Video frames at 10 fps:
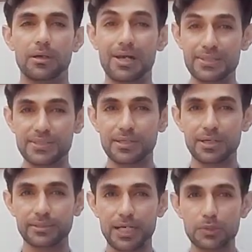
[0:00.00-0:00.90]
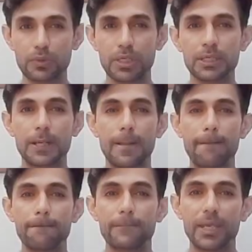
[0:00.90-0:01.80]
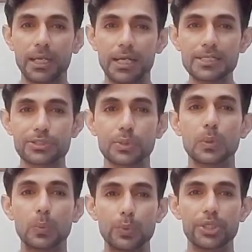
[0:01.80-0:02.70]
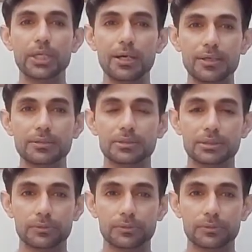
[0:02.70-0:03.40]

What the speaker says: answer on that one. And also we are